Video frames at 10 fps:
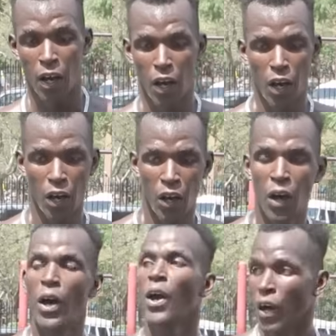y'all
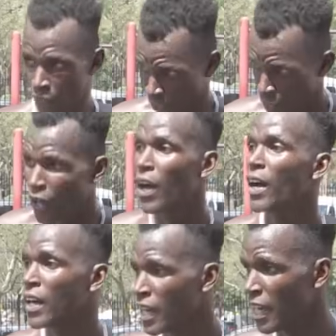subscribe to his
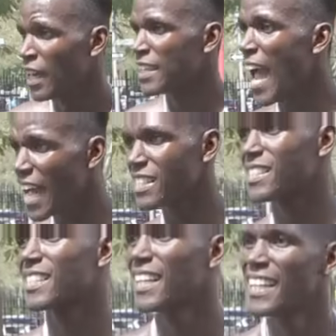YouTube channel. Yes.
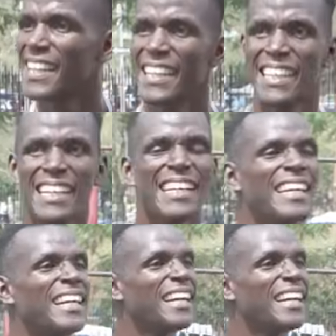Follow him on